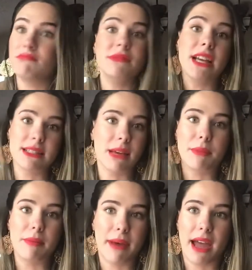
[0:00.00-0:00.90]
yes, I'm
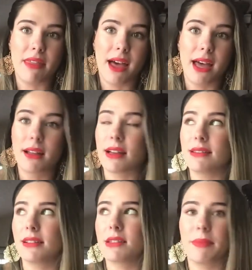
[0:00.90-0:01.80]
gonna buy that, because
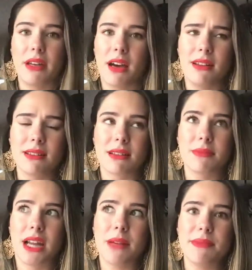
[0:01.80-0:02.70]
let's be honest,
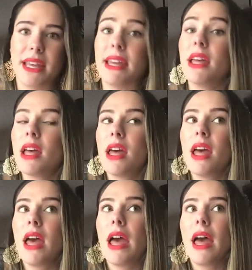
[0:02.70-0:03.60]
sometimes a
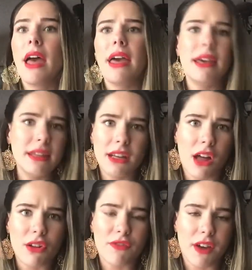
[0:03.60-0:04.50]

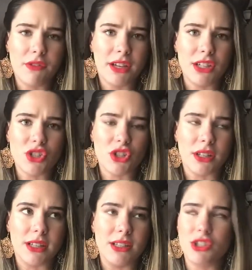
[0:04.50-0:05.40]
$80 foundation
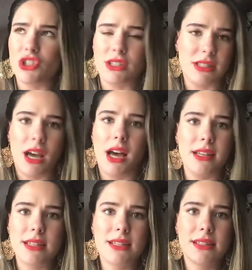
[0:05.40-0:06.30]
is just
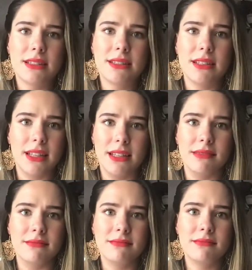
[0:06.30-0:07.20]
not
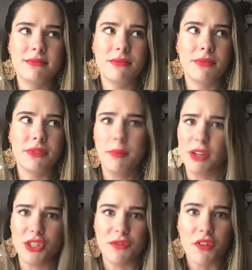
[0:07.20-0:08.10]
in the
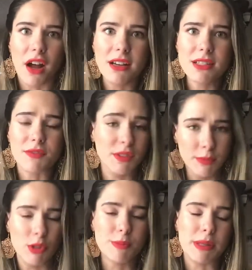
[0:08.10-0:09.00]
budget for us, for
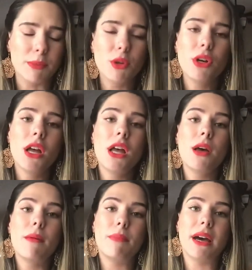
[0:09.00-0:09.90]
most people.
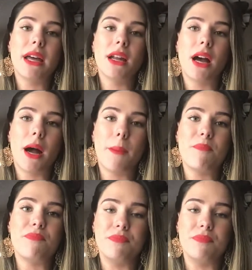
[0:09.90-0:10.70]
But I